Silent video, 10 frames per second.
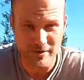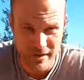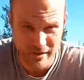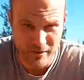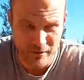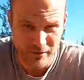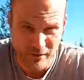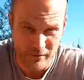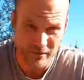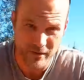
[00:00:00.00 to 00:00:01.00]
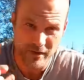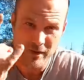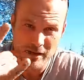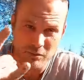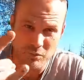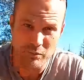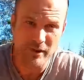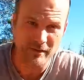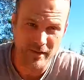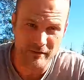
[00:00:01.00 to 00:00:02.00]
Take care of yourselves.
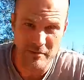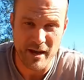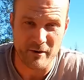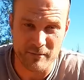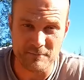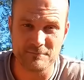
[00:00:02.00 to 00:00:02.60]
Prepared lives matter.